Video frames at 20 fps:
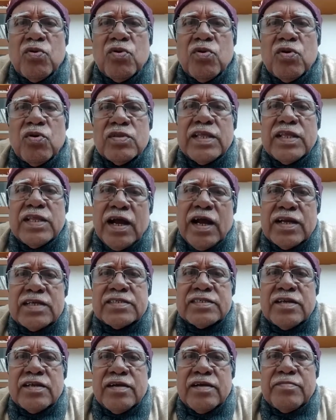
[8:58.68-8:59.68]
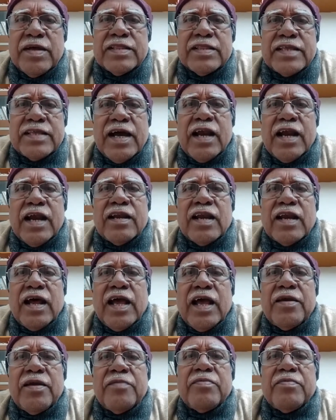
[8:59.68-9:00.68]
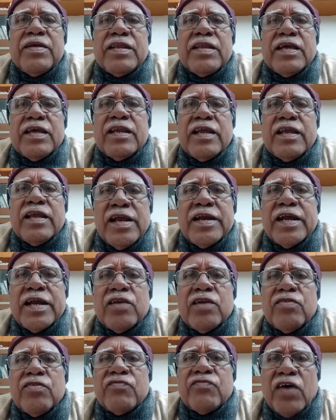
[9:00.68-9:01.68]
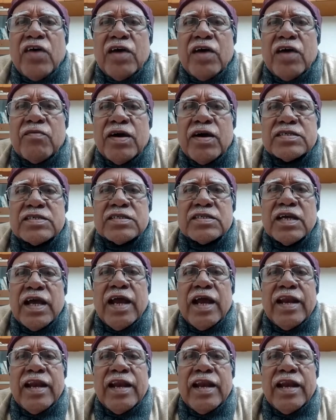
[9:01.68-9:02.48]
They understood that their life is related with farmers and